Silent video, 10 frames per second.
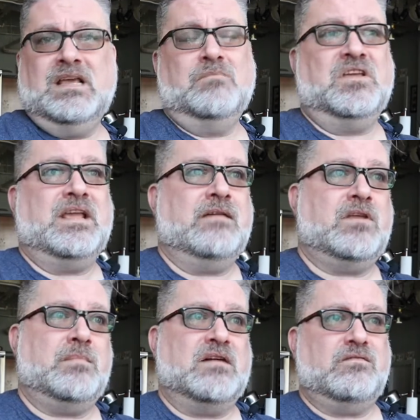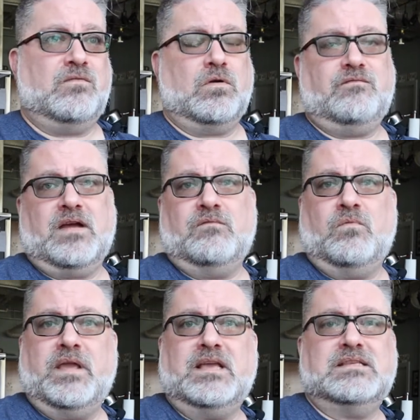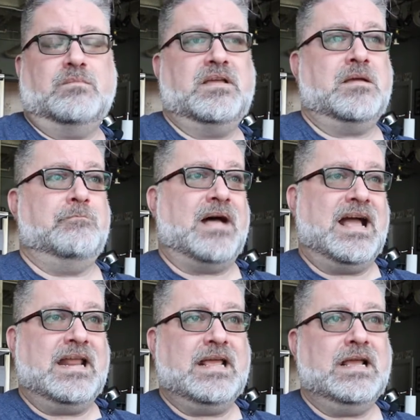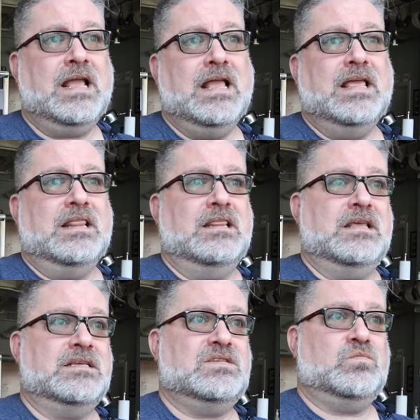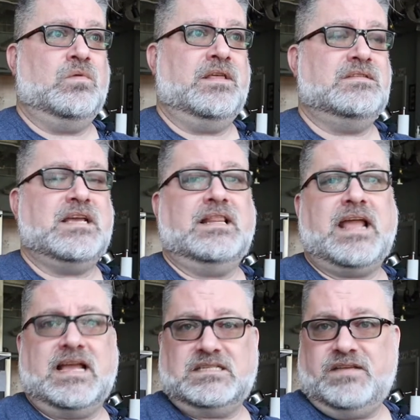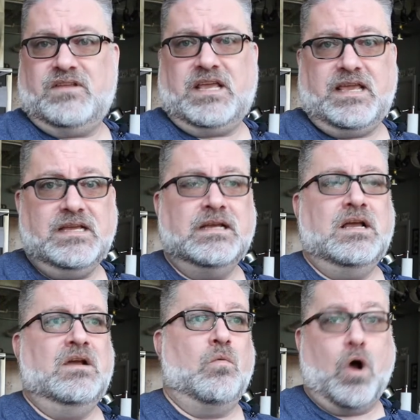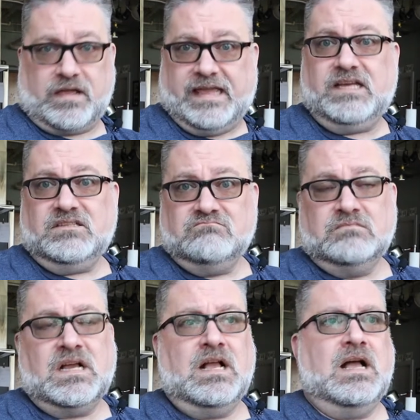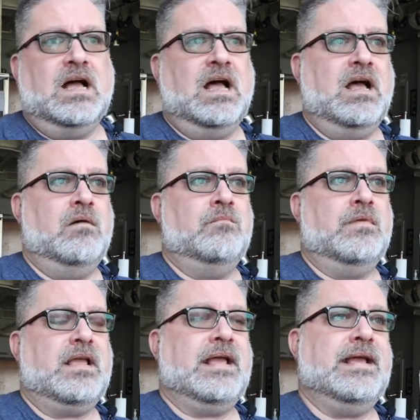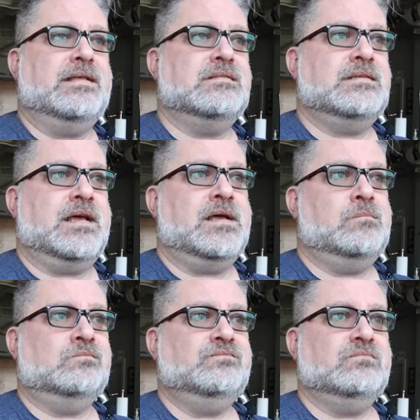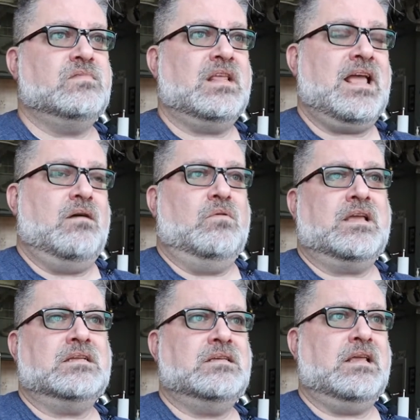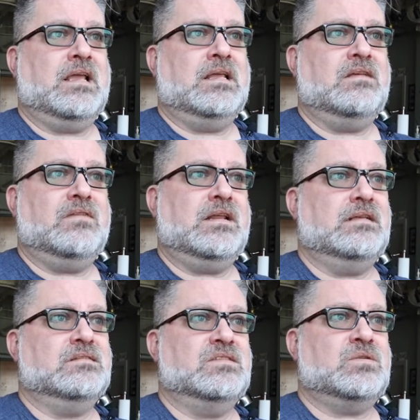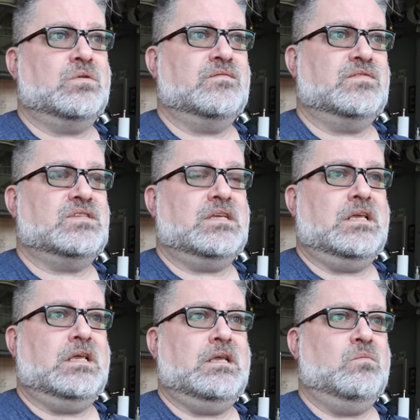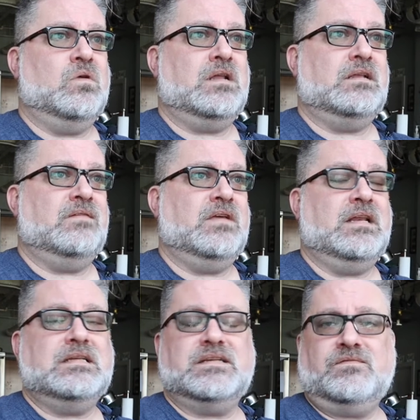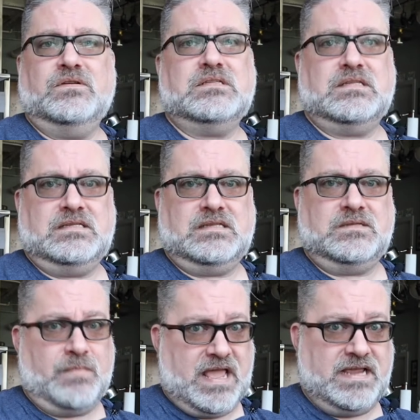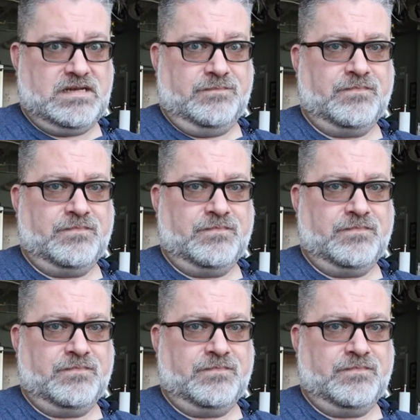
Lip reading: I'm going to give it about 4 or 5 weeks. I'll be combining this with daily activity, walking. Yeah, we'll get to the end of it and sort of see what, if any, difference this has made,